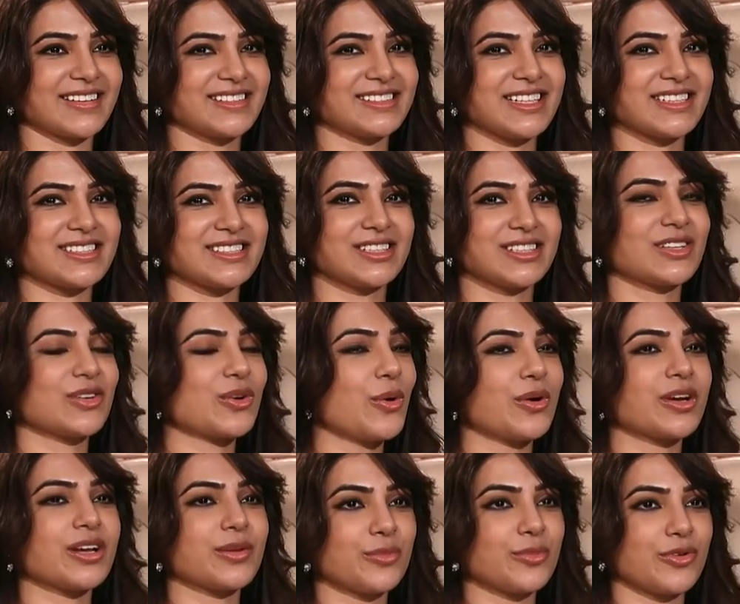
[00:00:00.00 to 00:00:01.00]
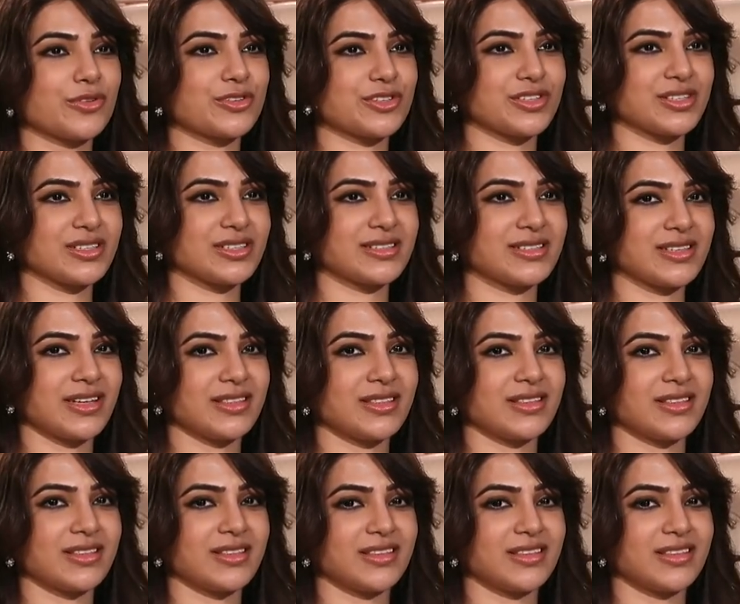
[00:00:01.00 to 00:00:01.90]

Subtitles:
just the core emotions and